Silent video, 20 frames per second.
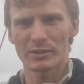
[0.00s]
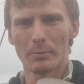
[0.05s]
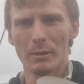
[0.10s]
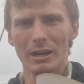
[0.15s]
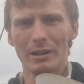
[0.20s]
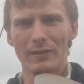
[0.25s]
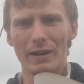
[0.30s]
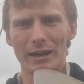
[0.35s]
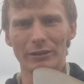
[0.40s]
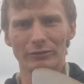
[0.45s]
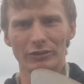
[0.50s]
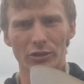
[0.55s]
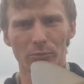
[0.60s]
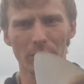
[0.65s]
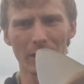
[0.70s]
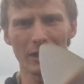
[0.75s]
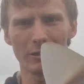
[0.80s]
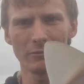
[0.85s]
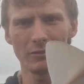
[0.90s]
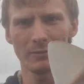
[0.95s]
smooth hound as
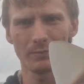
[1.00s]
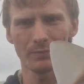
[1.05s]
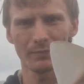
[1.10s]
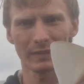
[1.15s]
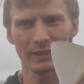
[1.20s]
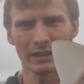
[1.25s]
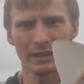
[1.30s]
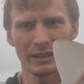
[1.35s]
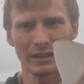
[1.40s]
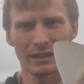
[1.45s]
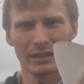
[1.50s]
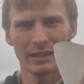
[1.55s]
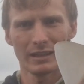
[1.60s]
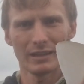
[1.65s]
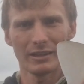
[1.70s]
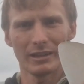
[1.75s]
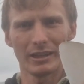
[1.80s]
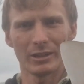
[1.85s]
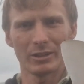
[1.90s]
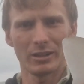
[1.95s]
well.
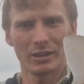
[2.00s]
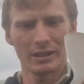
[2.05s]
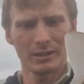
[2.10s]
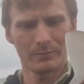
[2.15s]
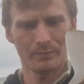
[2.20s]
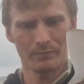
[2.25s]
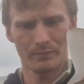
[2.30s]
There you go.